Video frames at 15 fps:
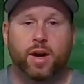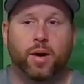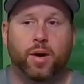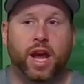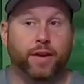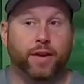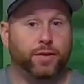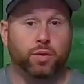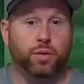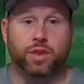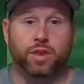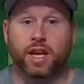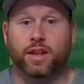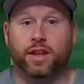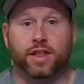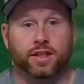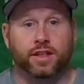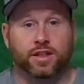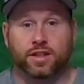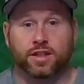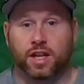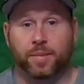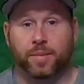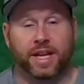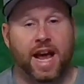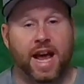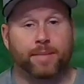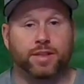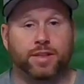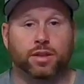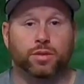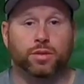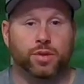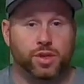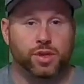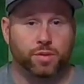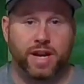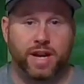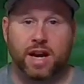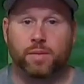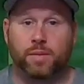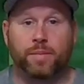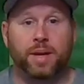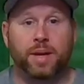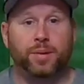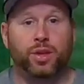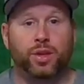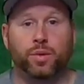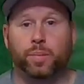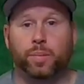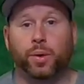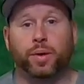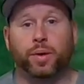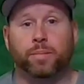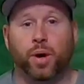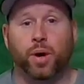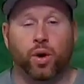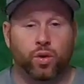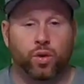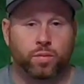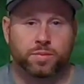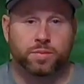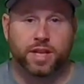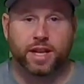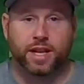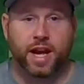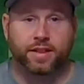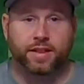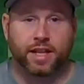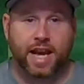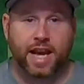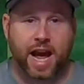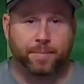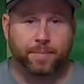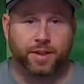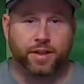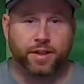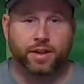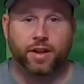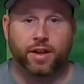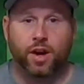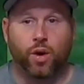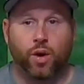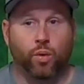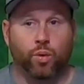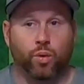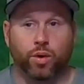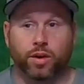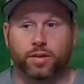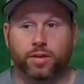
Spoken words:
If you think this is going to be an absolute shootout, maybe you put Mahomes at the captain or